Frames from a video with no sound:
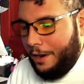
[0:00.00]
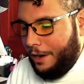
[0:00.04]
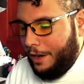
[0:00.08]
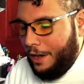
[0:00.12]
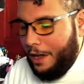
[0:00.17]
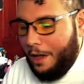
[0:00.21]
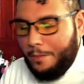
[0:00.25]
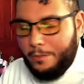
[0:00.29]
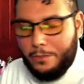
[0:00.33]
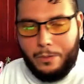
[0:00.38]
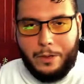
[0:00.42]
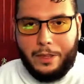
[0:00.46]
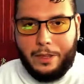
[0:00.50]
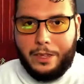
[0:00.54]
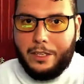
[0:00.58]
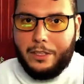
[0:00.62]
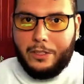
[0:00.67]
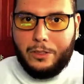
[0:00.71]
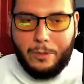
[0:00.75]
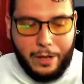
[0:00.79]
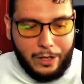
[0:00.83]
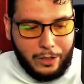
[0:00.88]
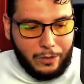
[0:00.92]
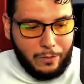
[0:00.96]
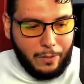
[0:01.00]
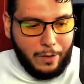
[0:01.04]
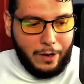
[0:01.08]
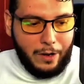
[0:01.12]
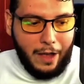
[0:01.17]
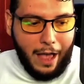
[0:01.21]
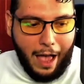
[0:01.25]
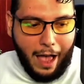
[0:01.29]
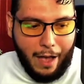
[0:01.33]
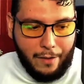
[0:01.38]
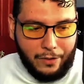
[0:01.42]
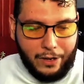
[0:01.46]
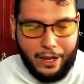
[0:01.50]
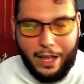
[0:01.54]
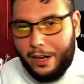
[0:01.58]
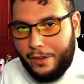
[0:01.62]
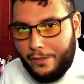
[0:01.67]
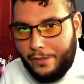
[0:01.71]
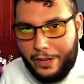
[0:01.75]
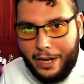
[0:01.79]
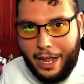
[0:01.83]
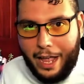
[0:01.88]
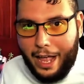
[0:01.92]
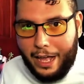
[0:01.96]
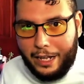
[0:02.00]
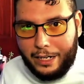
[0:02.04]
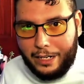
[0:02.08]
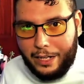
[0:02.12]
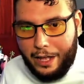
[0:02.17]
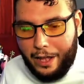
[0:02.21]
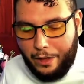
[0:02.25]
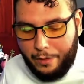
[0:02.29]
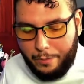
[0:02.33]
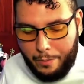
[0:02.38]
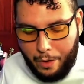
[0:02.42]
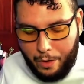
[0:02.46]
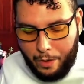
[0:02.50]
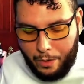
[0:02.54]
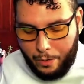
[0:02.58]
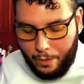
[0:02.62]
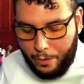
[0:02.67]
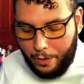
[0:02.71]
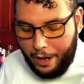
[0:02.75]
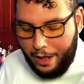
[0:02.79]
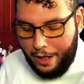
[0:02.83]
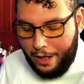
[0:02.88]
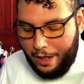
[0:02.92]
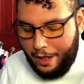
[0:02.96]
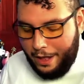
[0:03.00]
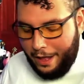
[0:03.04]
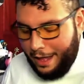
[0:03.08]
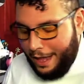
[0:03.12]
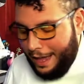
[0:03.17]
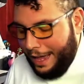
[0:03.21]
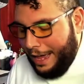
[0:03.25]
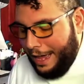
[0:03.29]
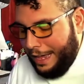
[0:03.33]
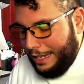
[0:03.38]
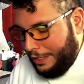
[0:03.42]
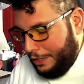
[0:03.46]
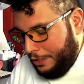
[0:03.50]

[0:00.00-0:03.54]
it comes with the Switch where you have it kind of in a handheld mode. It's